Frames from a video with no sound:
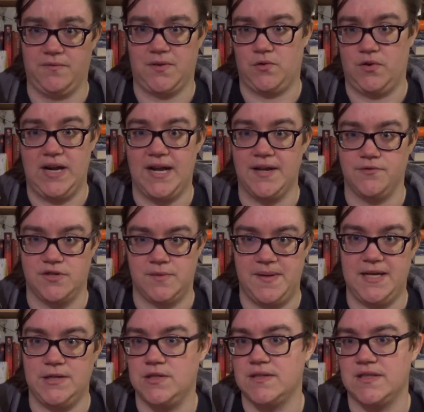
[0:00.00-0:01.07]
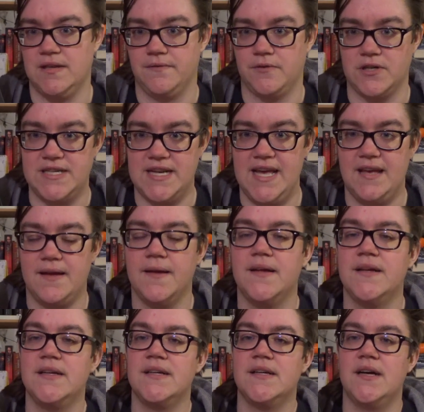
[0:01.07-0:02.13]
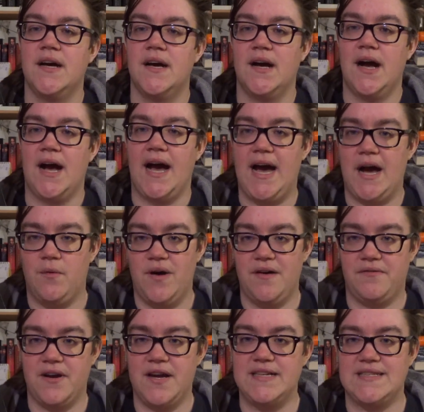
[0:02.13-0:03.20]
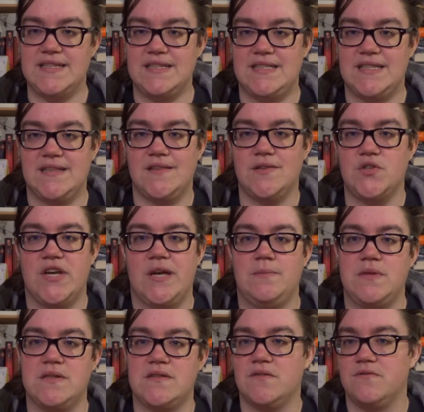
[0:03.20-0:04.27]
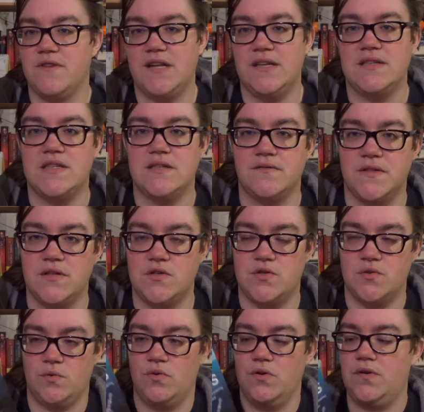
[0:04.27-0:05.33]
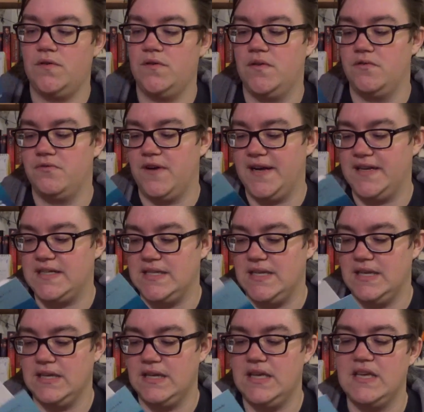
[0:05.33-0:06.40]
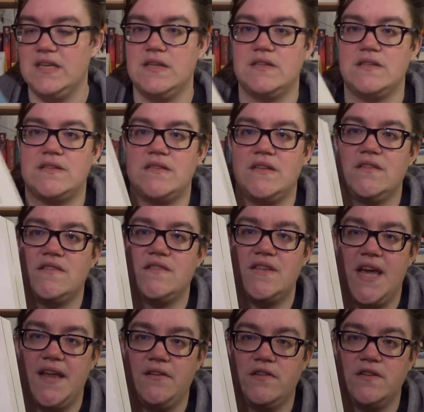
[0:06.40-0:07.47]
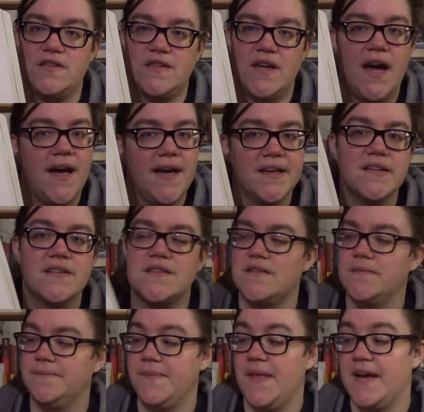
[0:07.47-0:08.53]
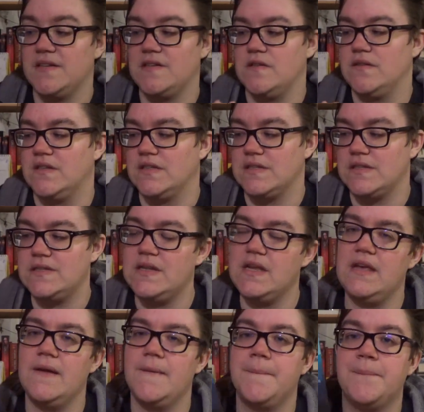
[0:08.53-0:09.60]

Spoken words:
300 pages, give or take. However, as I said, the chapters are relatively short. The writing is a standard size, as you can see,